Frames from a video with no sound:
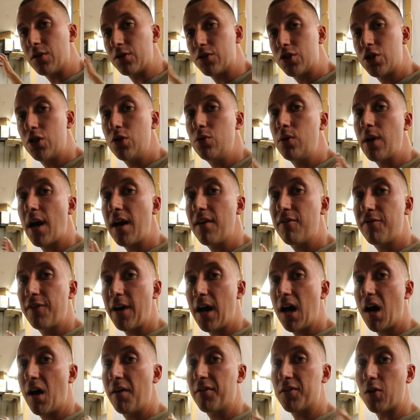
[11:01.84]
either two knife
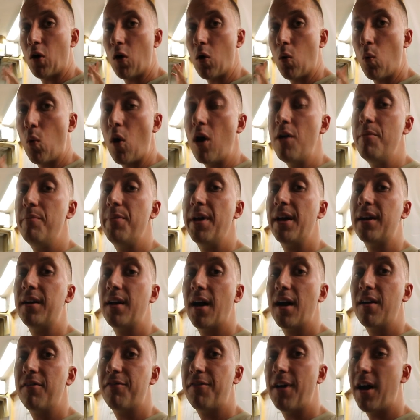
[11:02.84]
valves or one
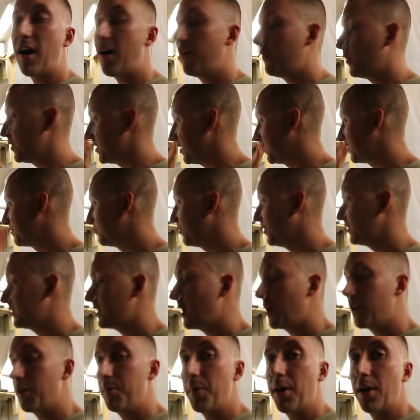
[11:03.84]
big knife valve with a
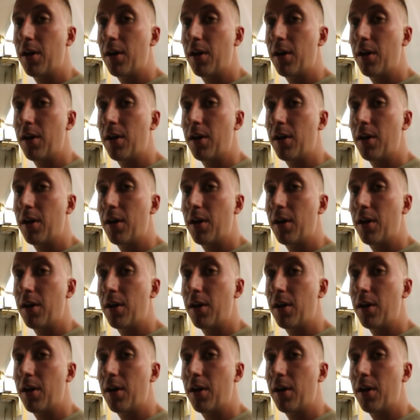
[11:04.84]
split down